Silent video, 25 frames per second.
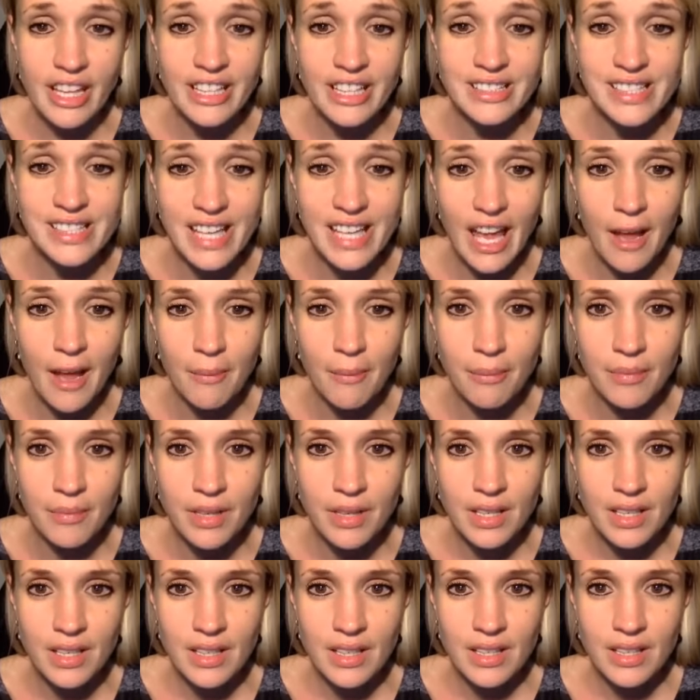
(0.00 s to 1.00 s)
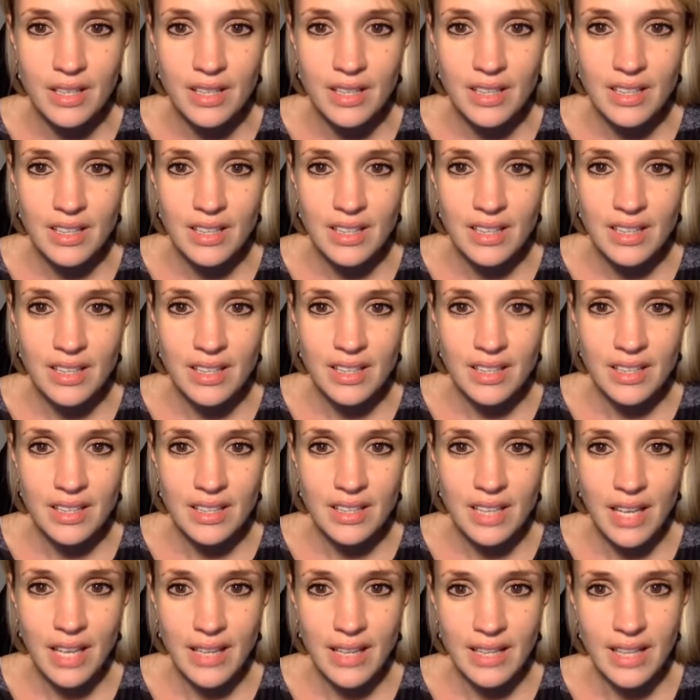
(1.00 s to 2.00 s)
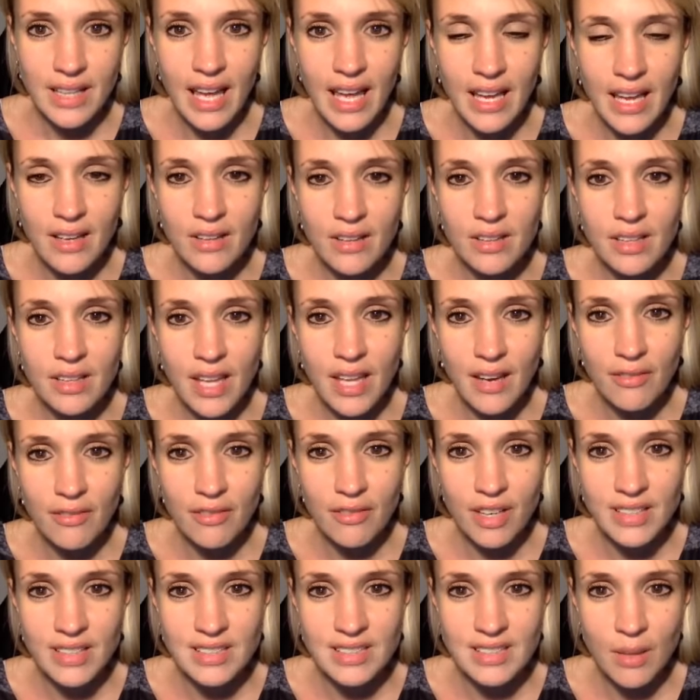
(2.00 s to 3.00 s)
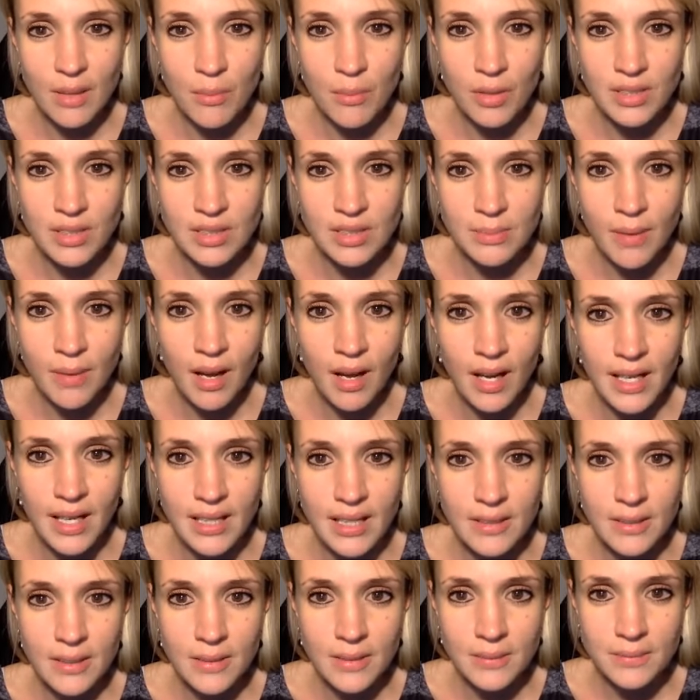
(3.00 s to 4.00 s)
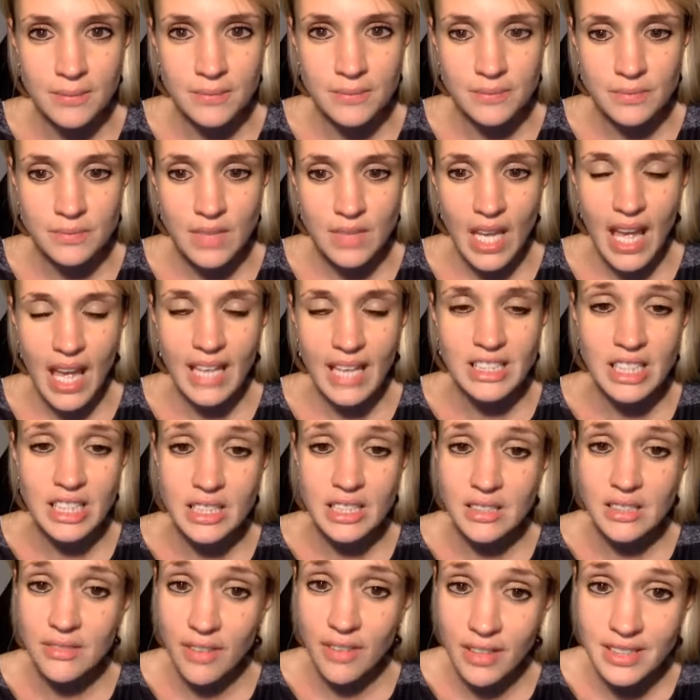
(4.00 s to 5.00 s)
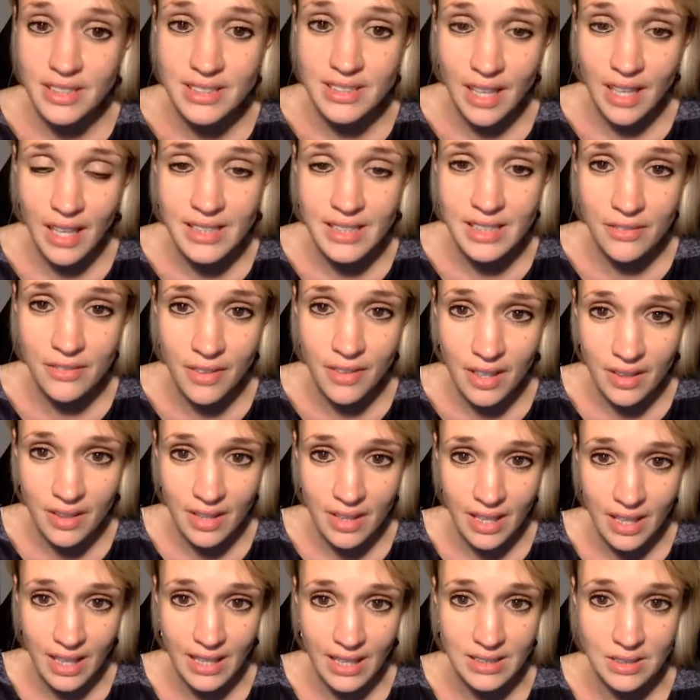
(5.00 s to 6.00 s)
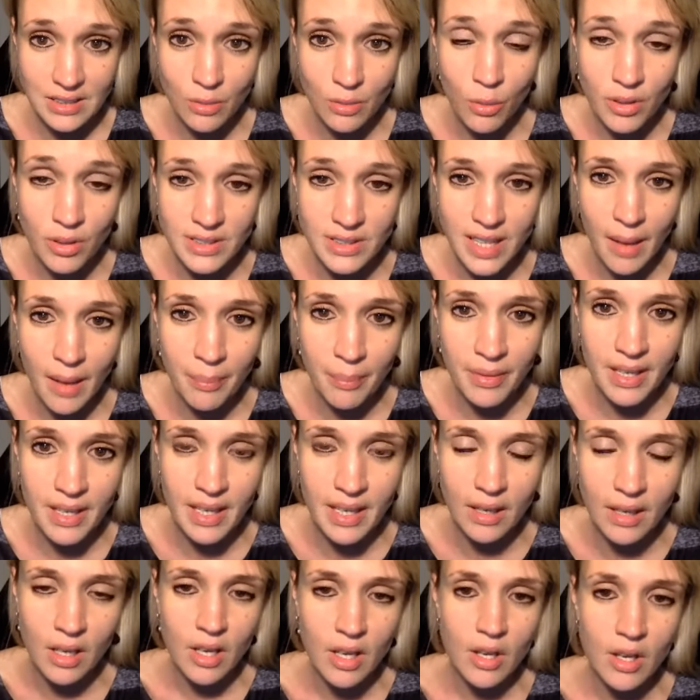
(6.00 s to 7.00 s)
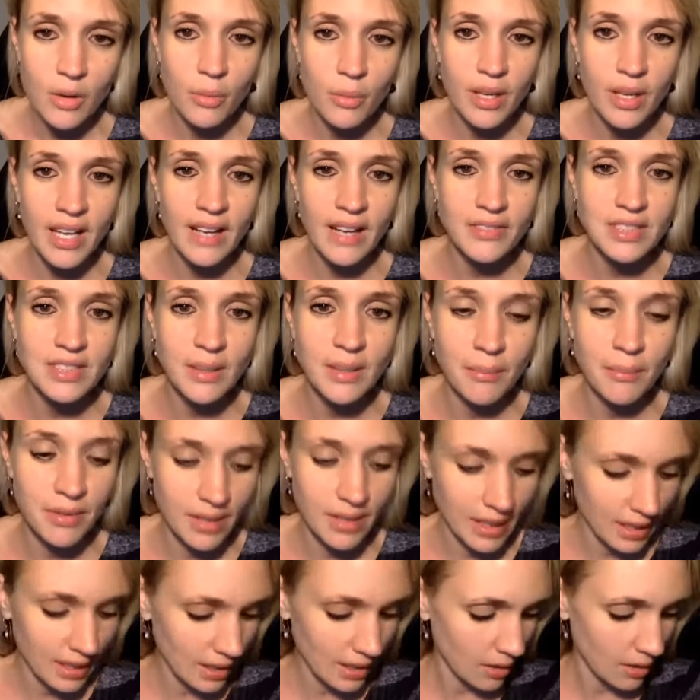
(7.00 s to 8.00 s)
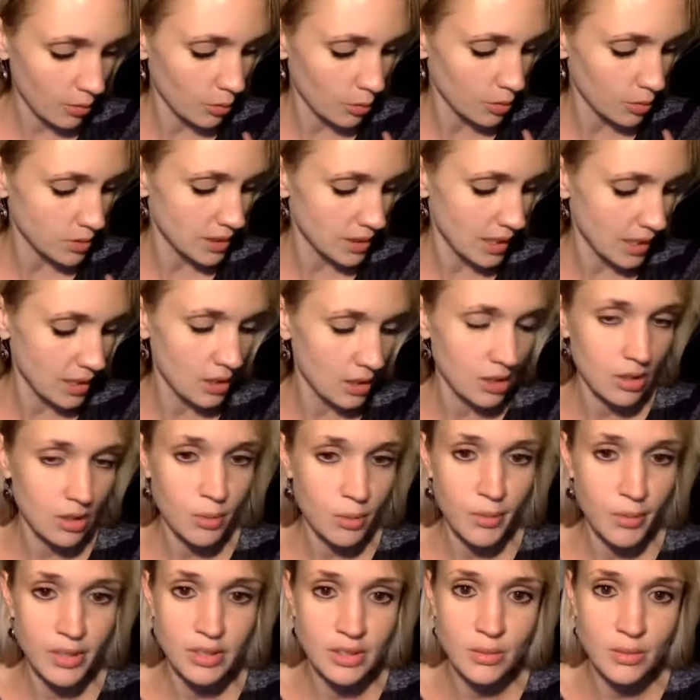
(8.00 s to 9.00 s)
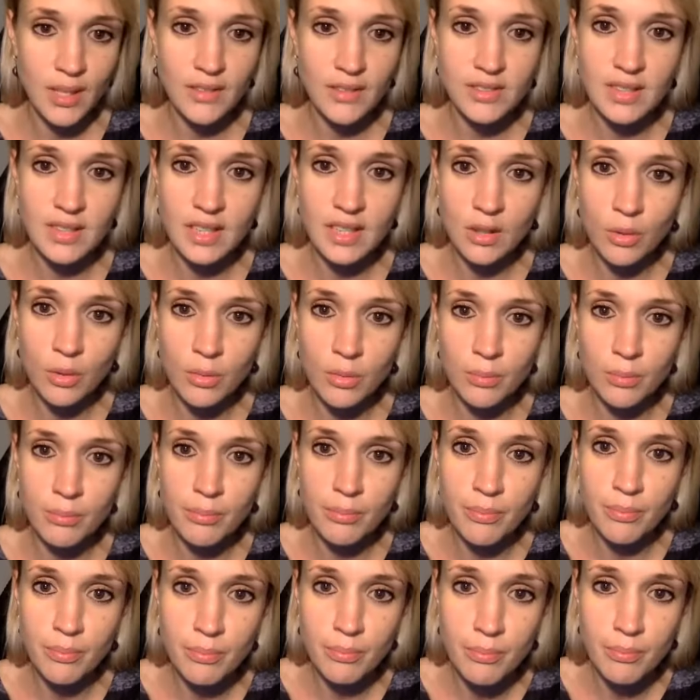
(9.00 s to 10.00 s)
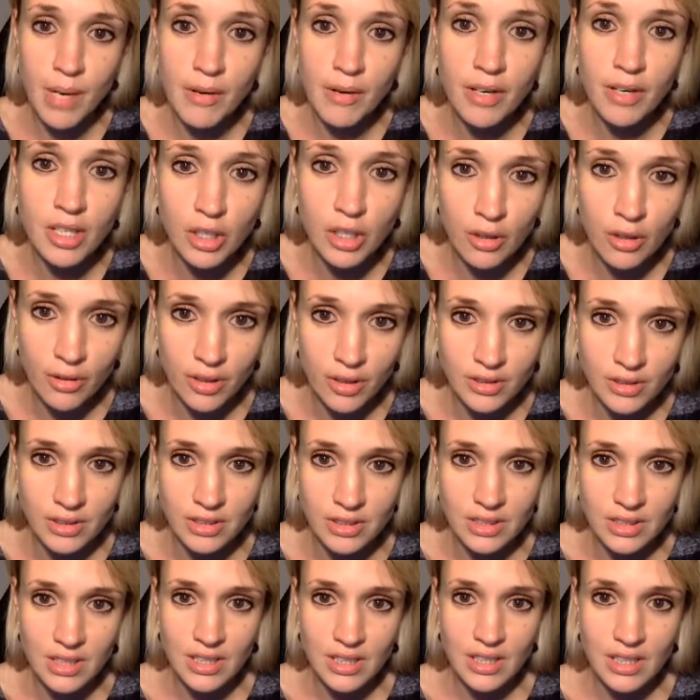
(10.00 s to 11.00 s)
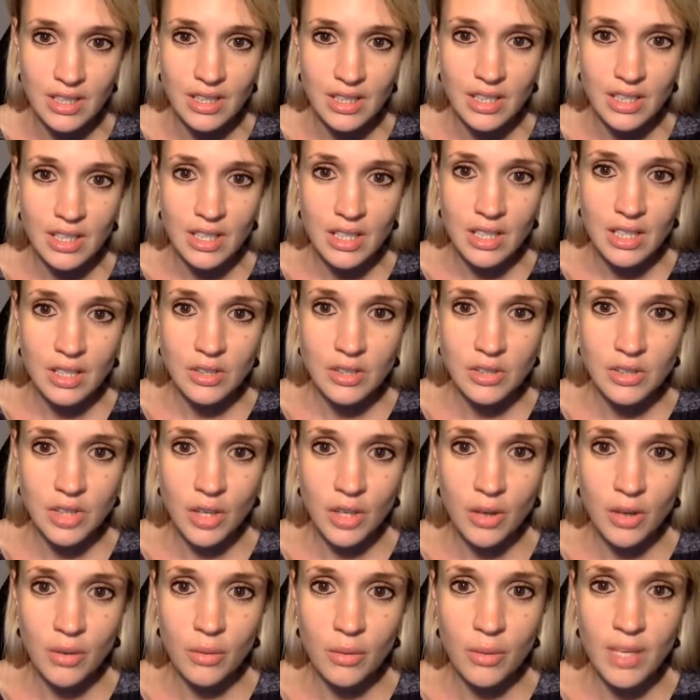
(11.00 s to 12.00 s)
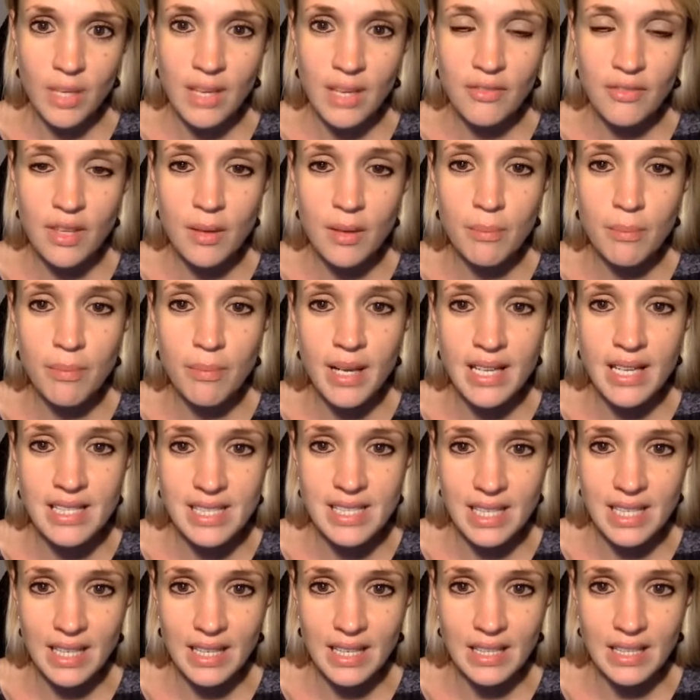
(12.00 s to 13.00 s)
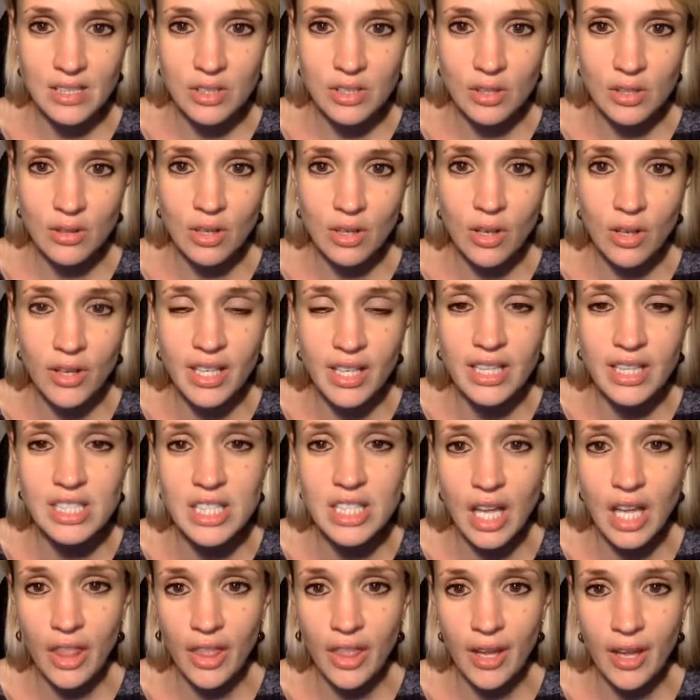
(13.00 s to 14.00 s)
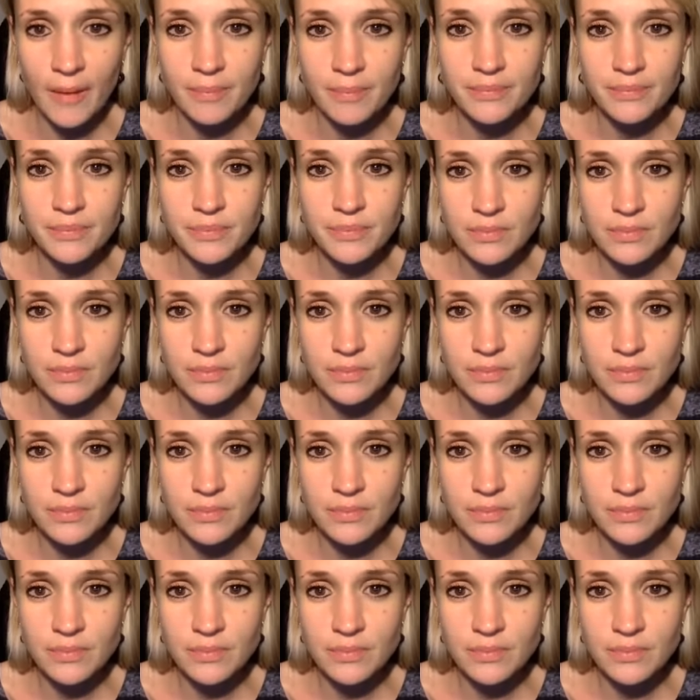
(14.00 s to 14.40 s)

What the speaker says: it's them. Like they've read someone's mind. Actually, it's a very scientific thing as to what's happening. We have something called, in humans, we have something called mirror neurons. So we have the ability to look at each other